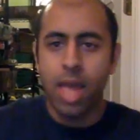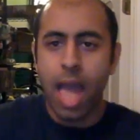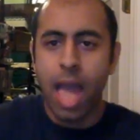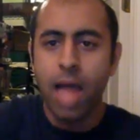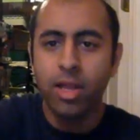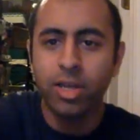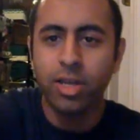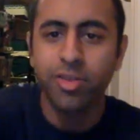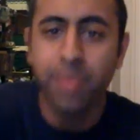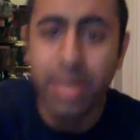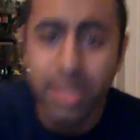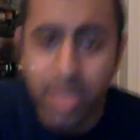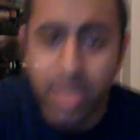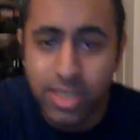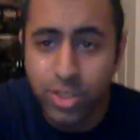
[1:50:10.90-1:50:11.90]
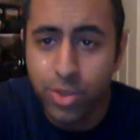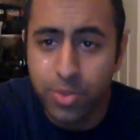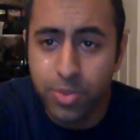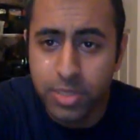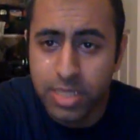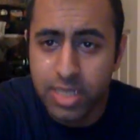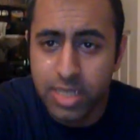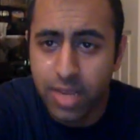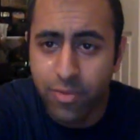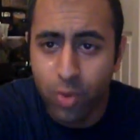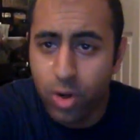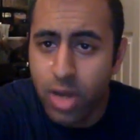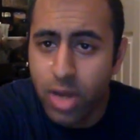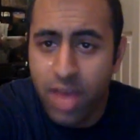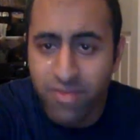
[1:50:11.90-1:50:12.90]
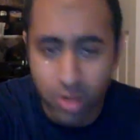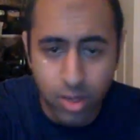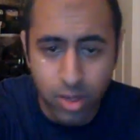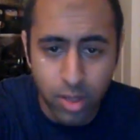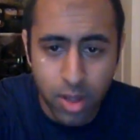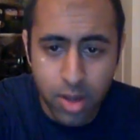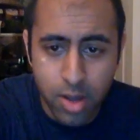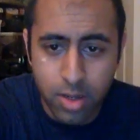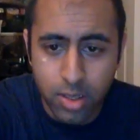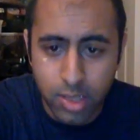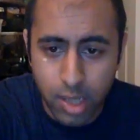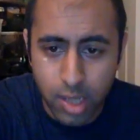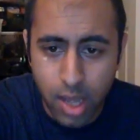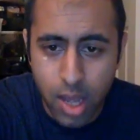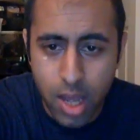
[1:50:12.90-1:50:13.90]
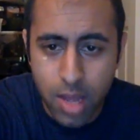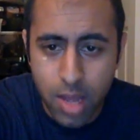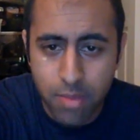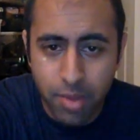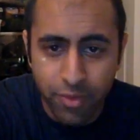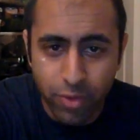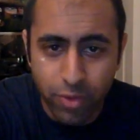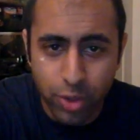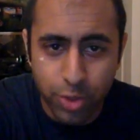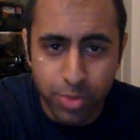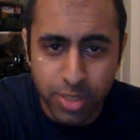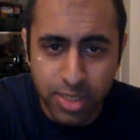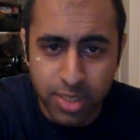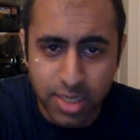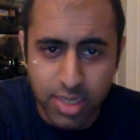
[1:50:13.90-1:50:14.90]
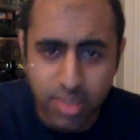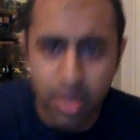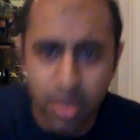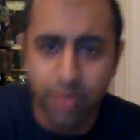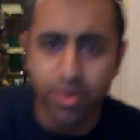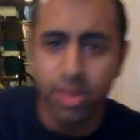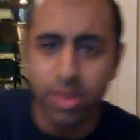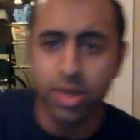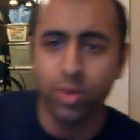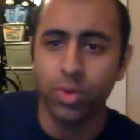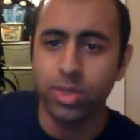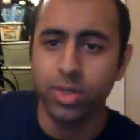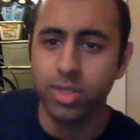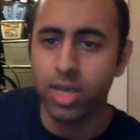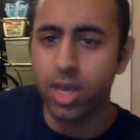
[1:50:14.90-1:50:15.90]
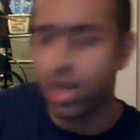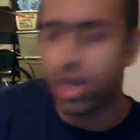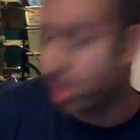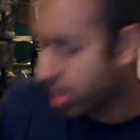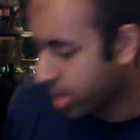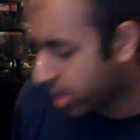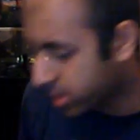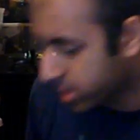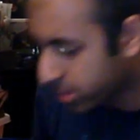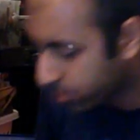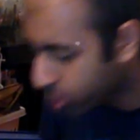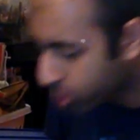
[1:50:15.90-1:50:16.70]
How long have I been collecting Super Sentai for? Not very long. Uh, my first Super Sentai stuff, I think, was uh, some